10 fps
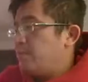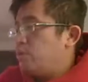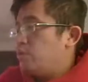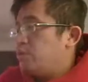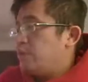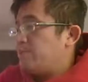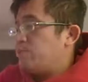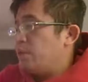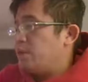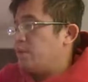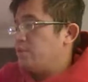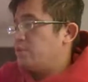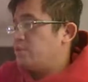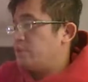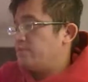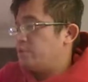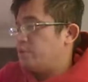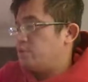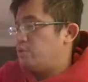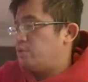Step one, step
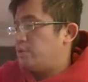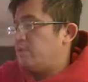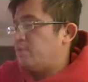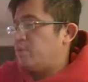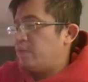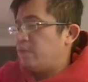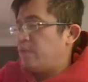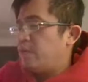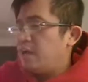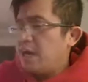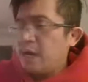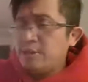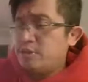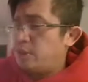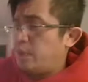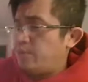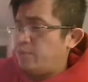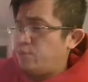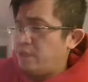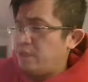two, step three. On step
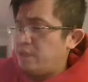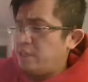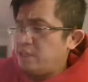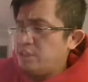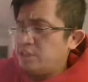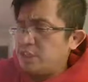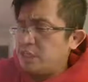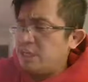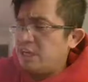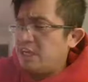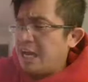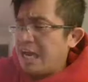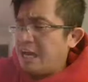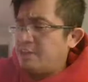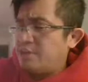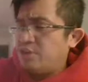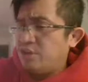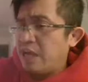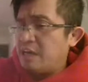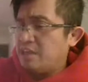three, you saw how I added the
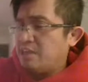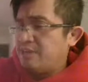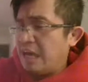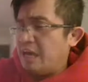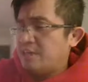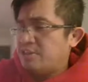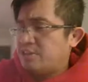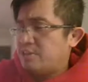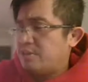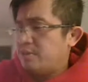negative x?